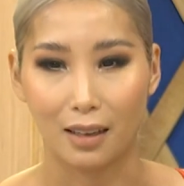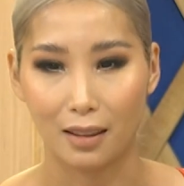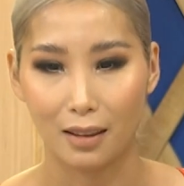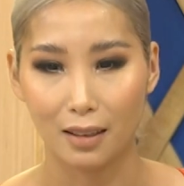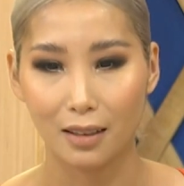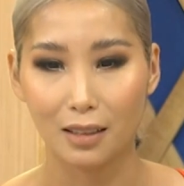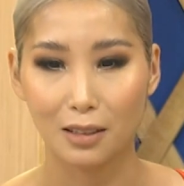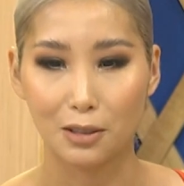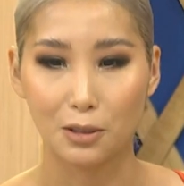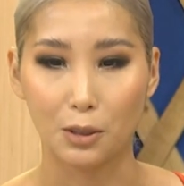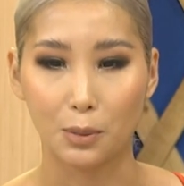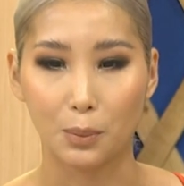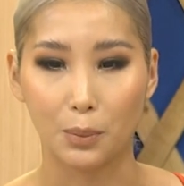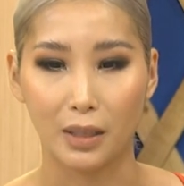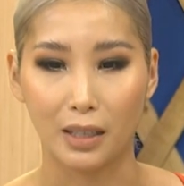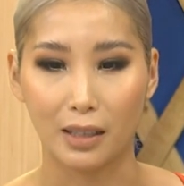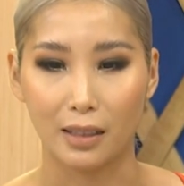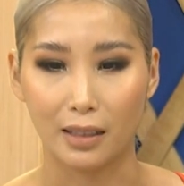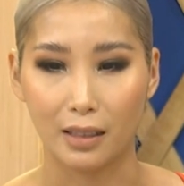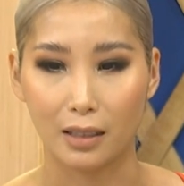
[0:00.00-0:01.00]
I think it took
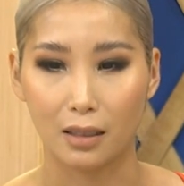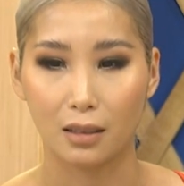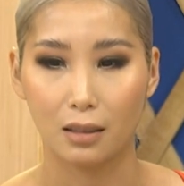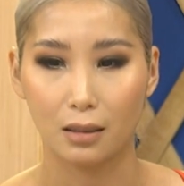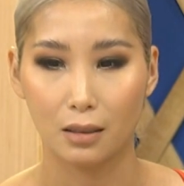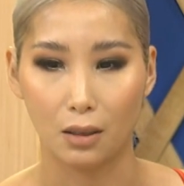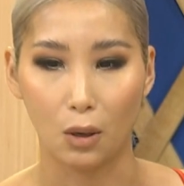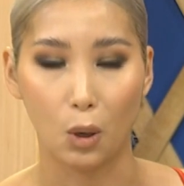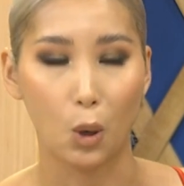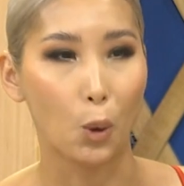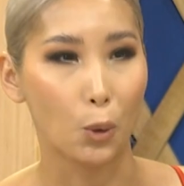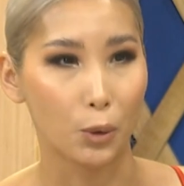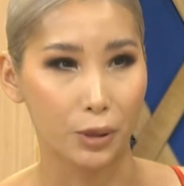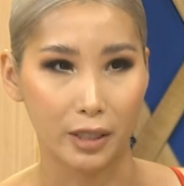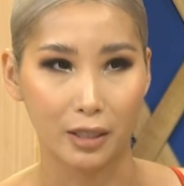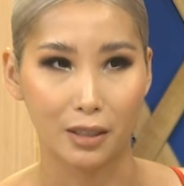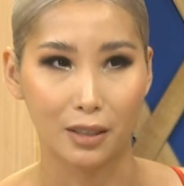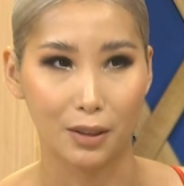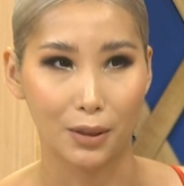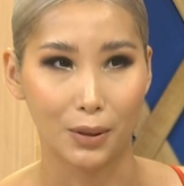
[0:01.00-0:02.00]
me like a whole
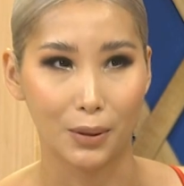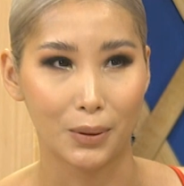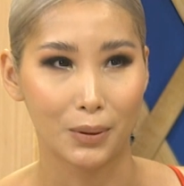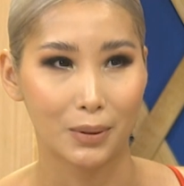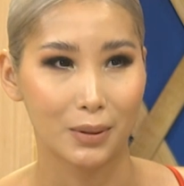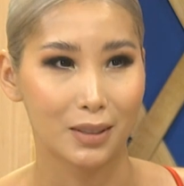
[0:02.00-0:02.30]
year though,